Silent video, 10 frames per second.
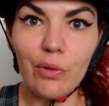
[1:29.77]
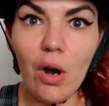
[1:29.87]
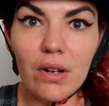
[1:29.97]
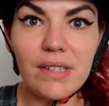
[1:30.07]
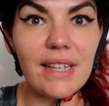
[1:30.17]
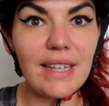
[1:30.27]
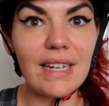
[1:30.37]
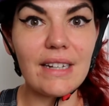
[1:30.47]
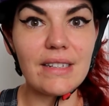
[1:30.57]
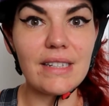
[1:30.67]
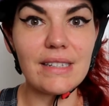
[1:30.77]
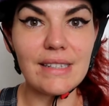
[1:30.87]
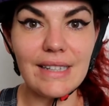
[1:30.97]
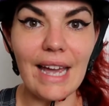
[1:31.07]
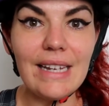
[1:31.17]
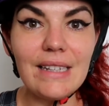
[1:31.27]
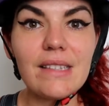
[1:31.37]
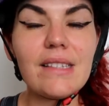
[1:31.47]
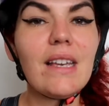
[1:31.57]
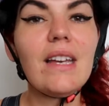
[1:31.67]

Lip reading: rocks that get under your skates,